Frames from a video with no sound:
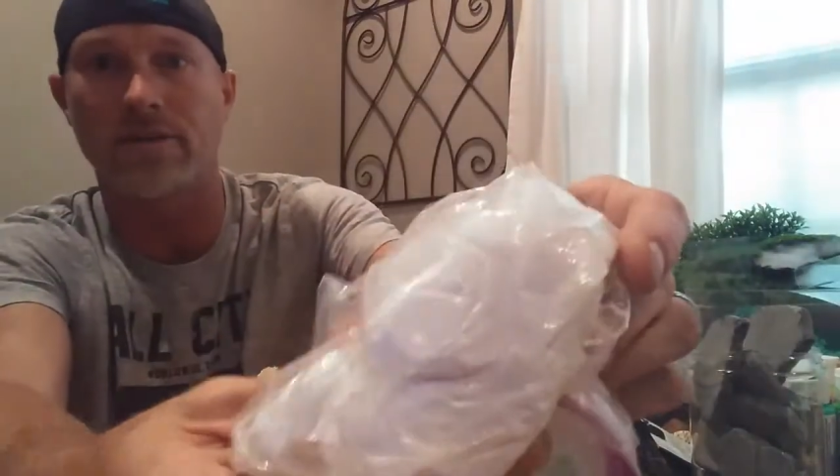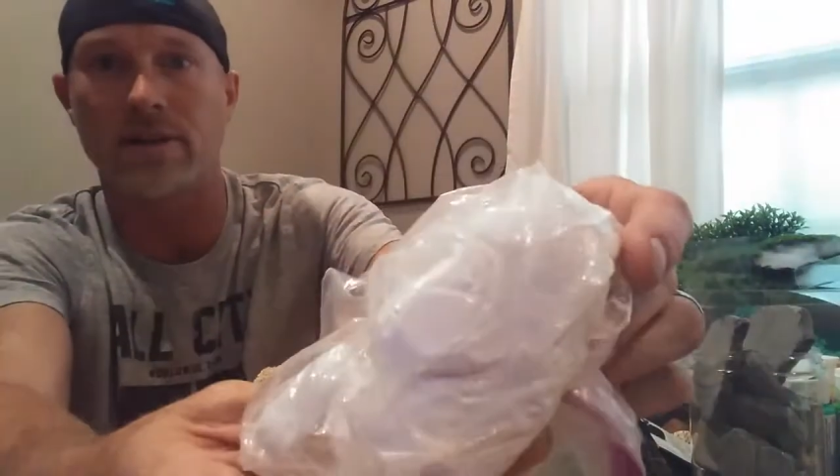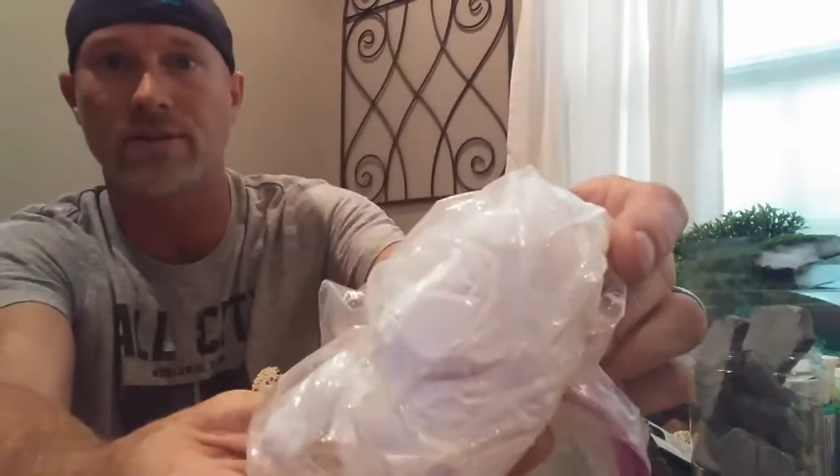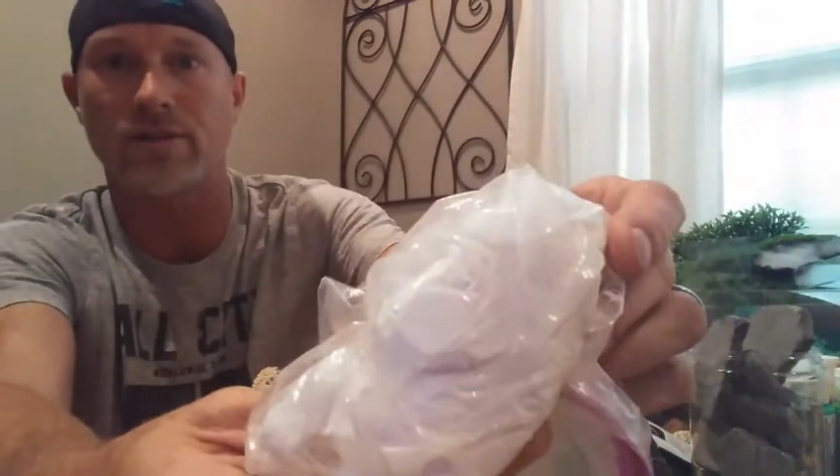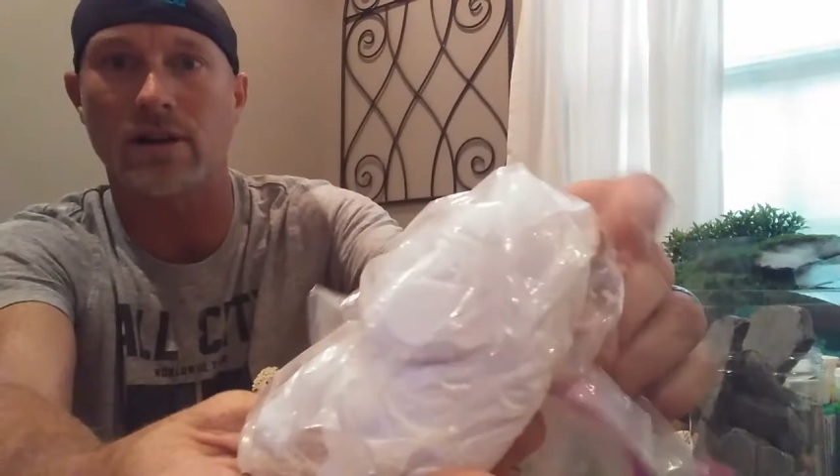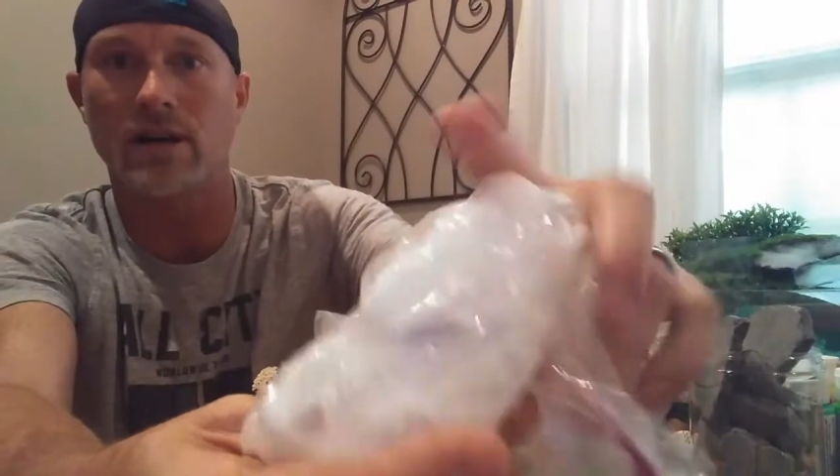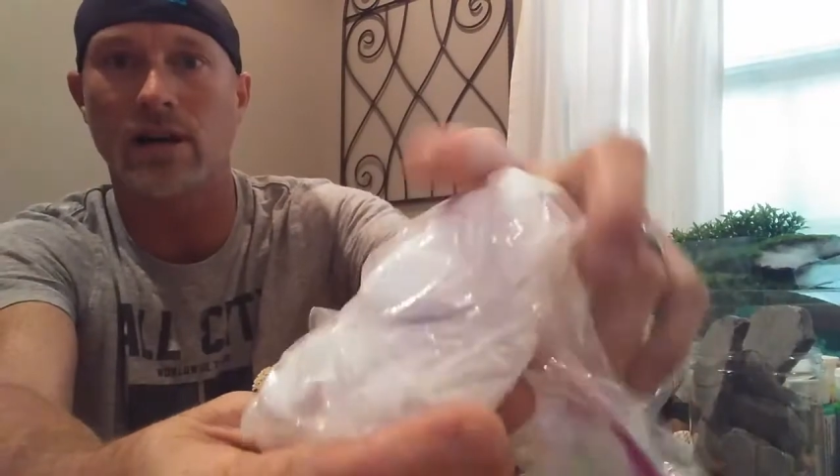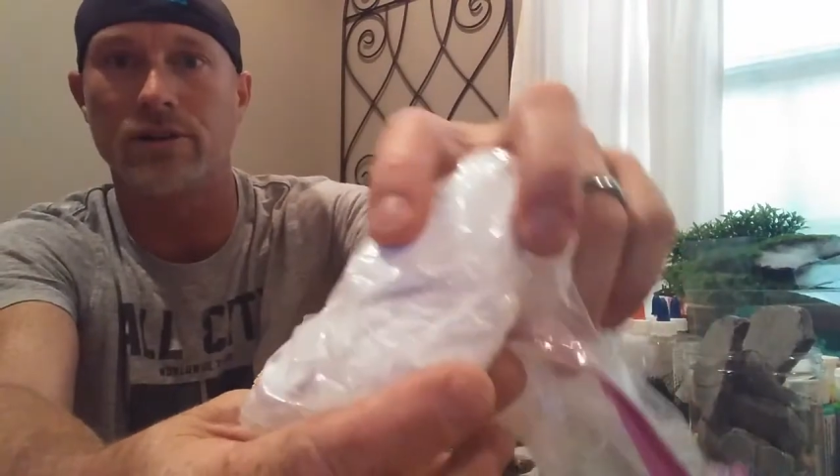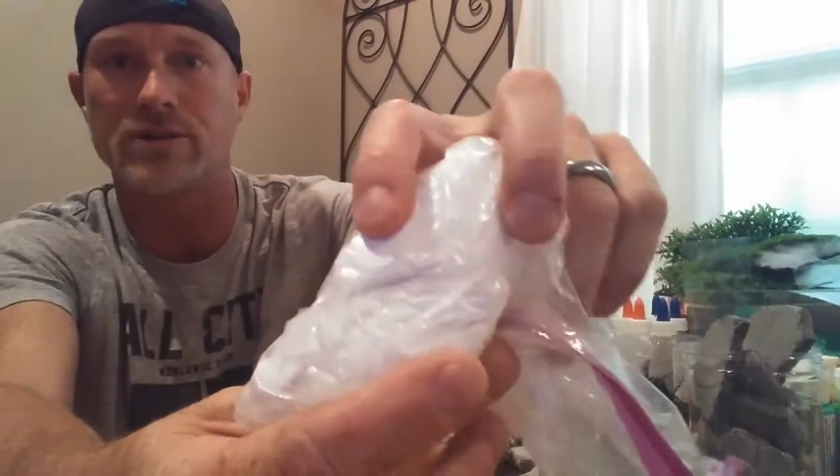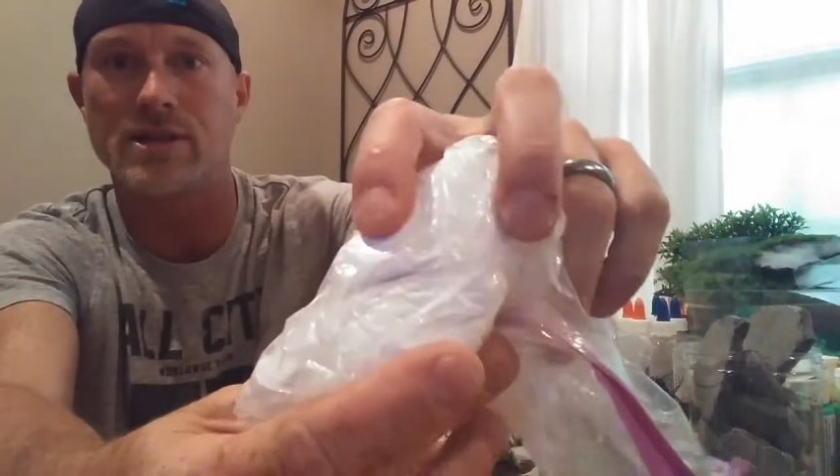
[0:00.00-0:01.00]
get this stuff in
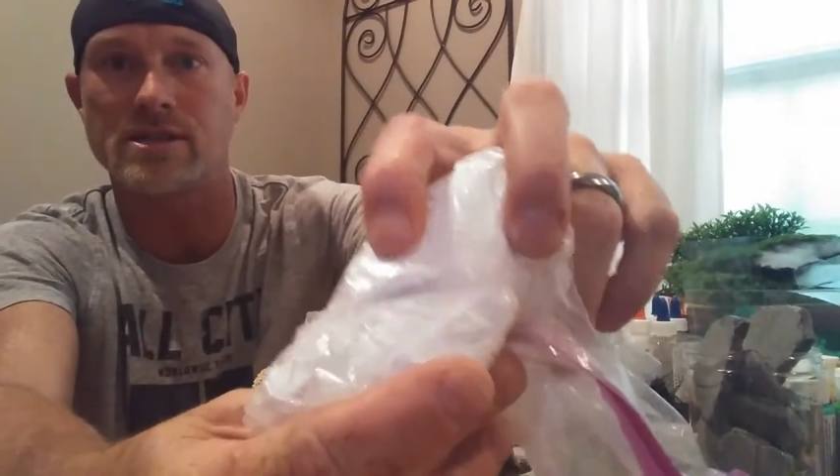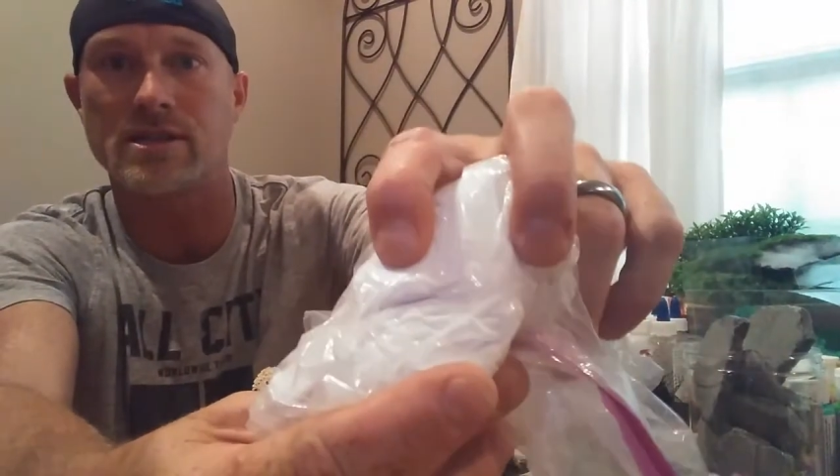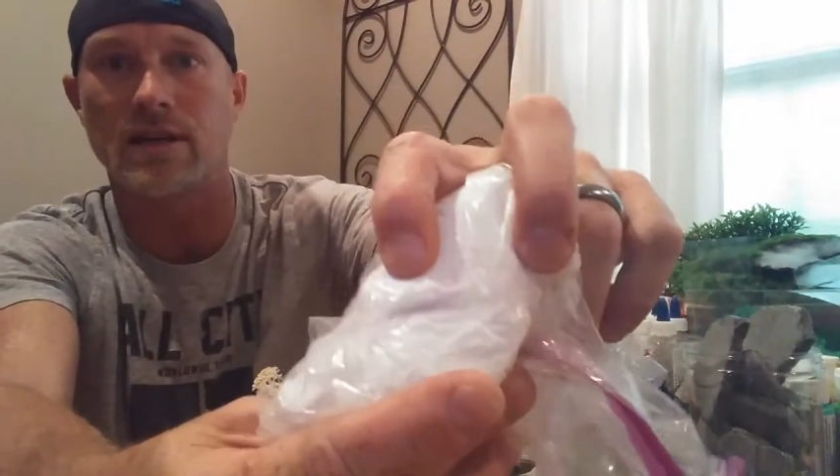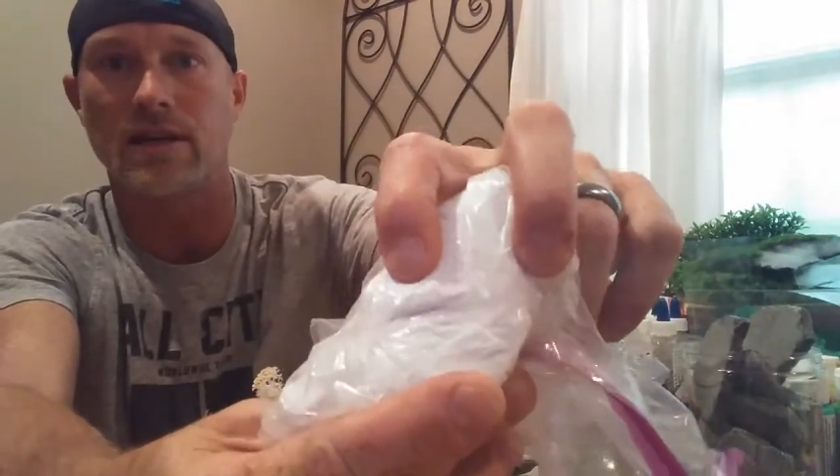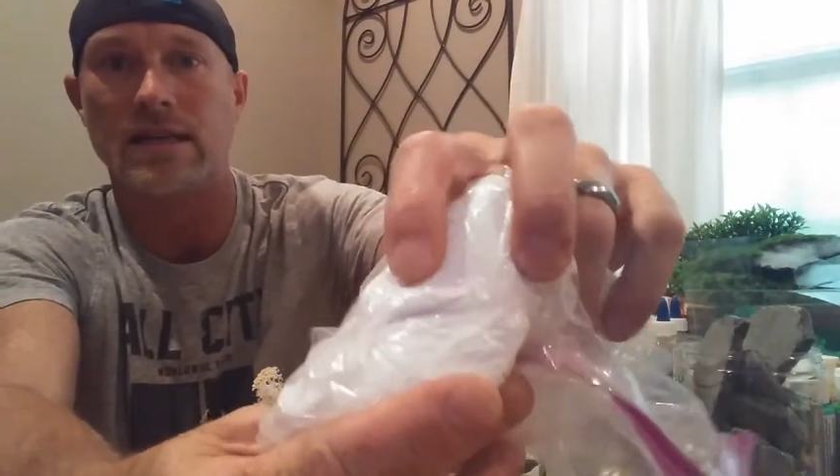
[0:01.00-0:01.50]
different colors.